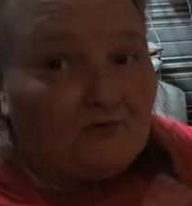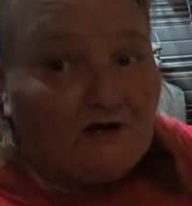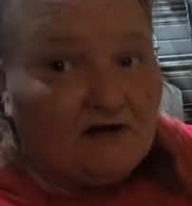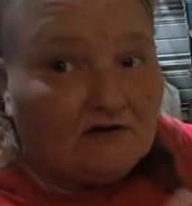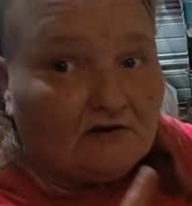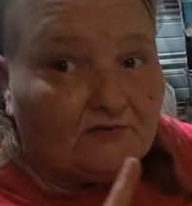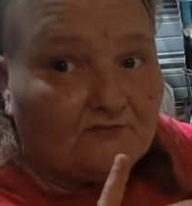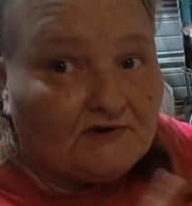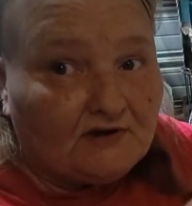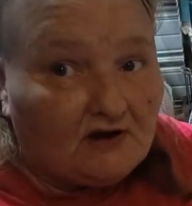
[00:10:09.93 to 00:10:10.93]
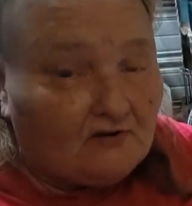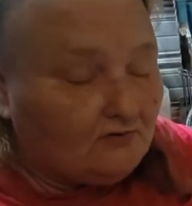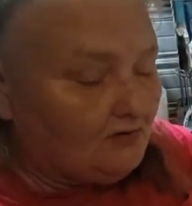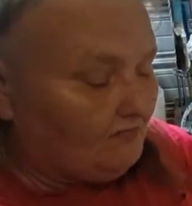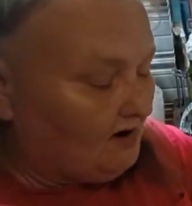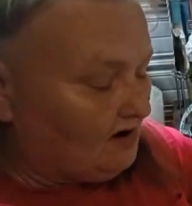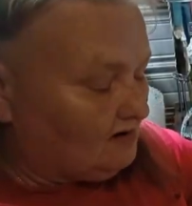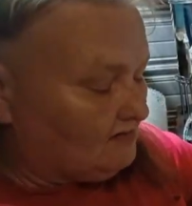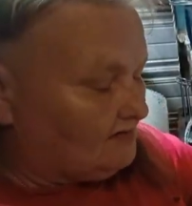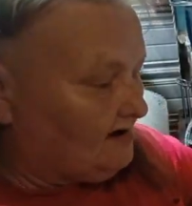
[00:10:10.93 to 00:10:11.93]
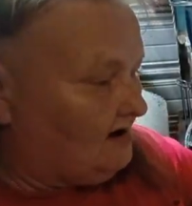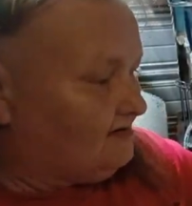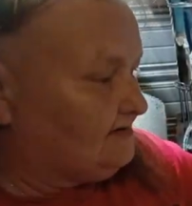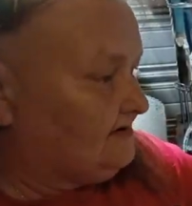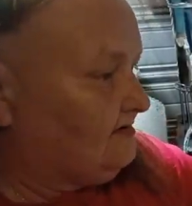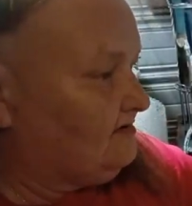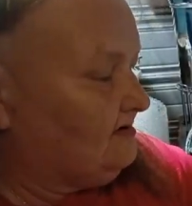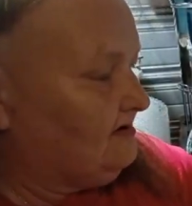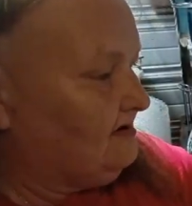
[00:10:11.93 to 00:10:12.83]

forget to recycle your bottles also.